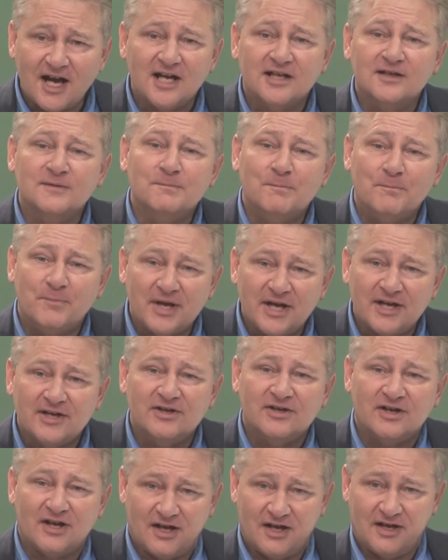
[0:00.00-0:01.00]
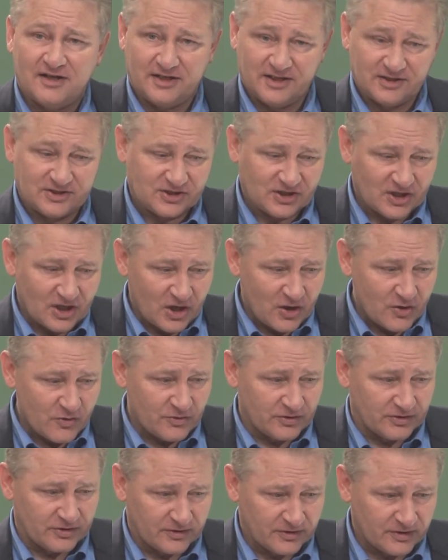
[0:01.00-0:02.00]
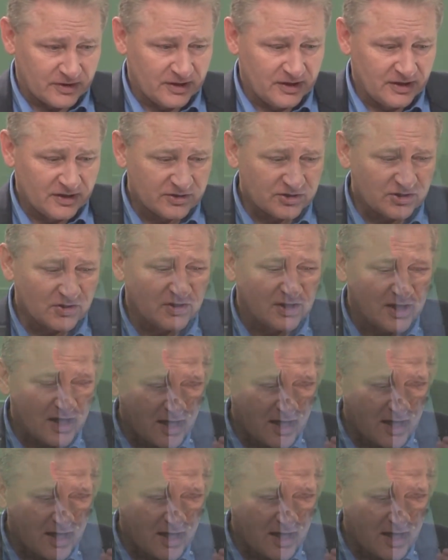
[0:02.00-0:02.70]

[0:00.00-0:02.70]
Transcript: gotten better on its own. So